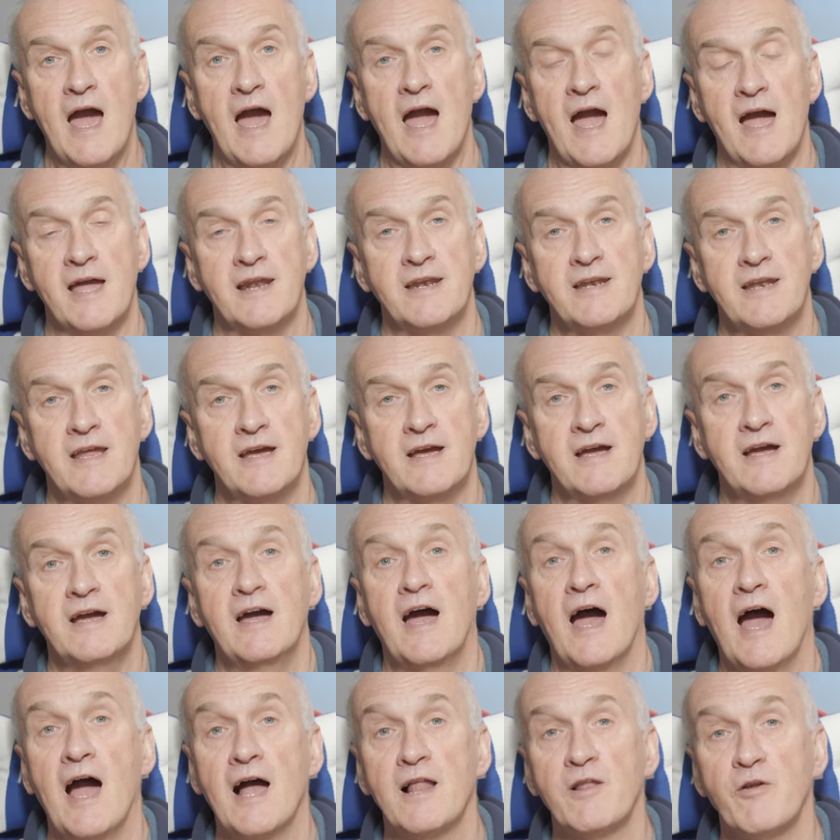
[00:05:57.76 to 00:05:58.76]
And
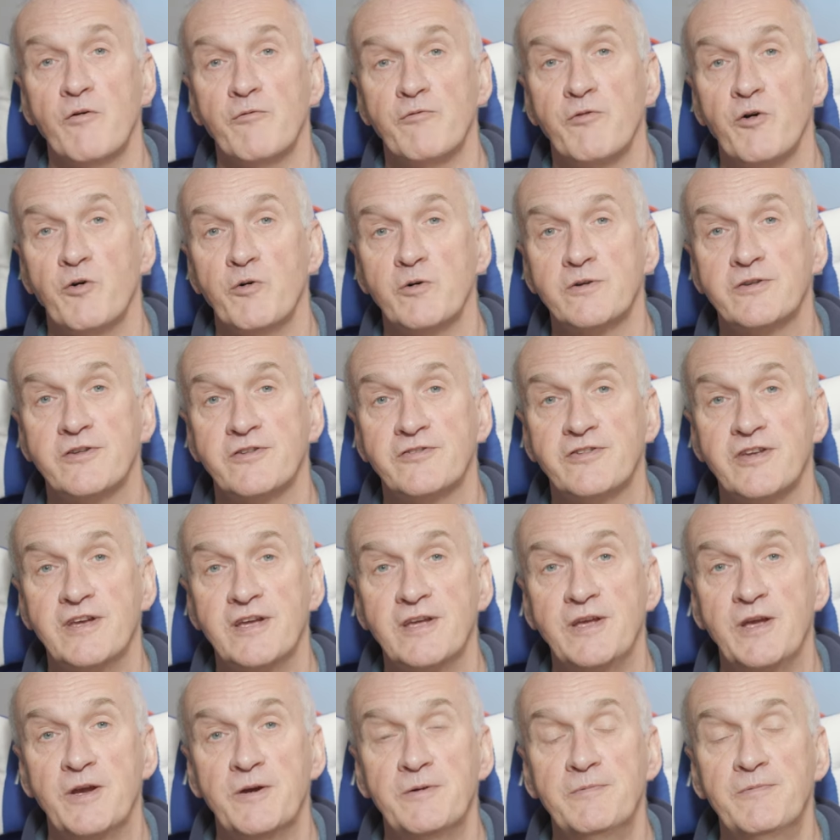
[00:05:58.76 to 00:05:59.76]
I look forward to
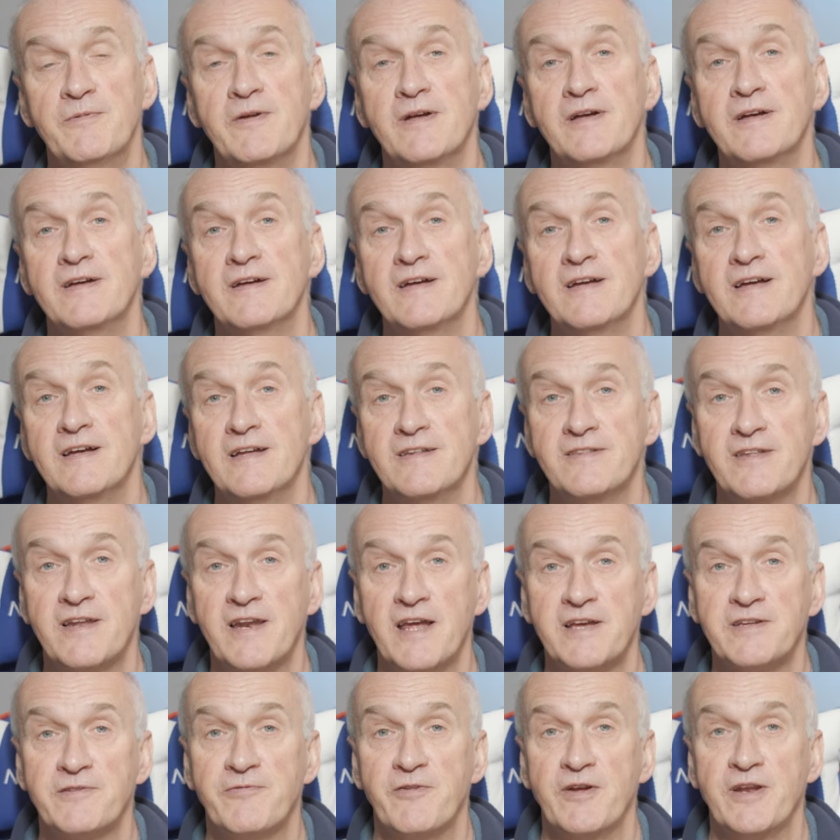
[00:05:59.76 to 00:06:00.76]
seeing you in
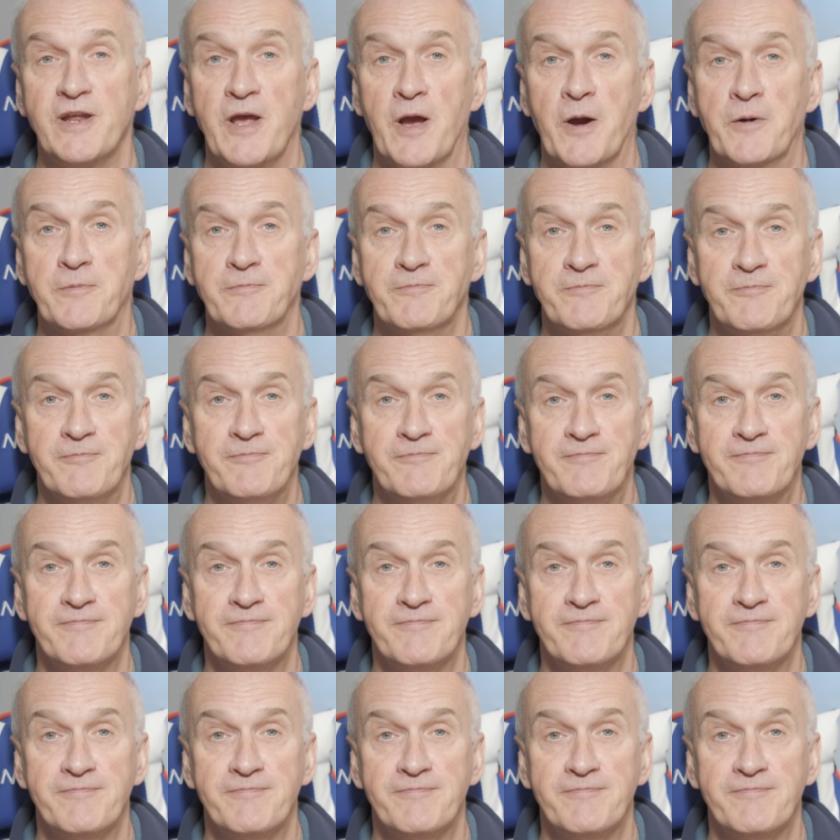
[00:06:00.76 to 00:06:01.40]
the next video.